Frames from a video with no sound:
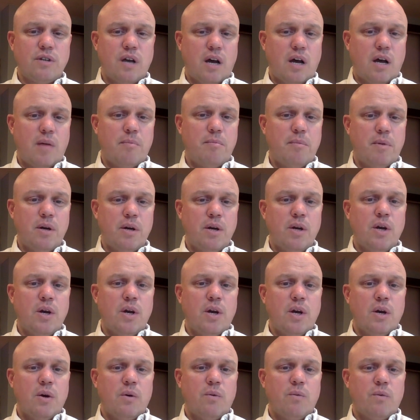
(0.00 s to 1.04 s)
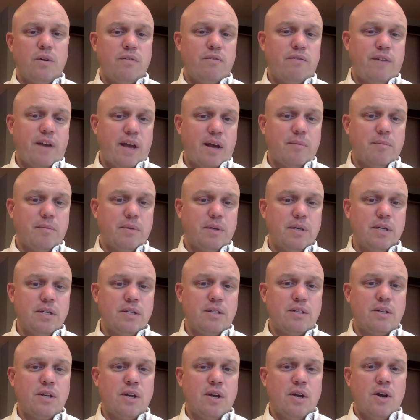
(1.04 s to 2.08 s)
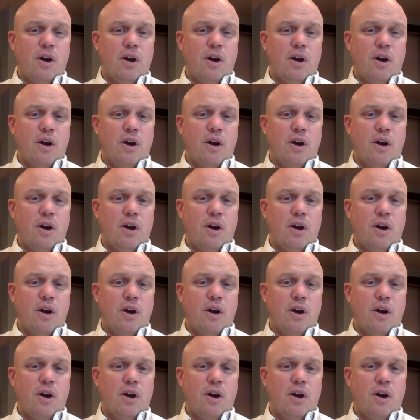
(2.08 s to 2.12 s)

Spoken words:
come when families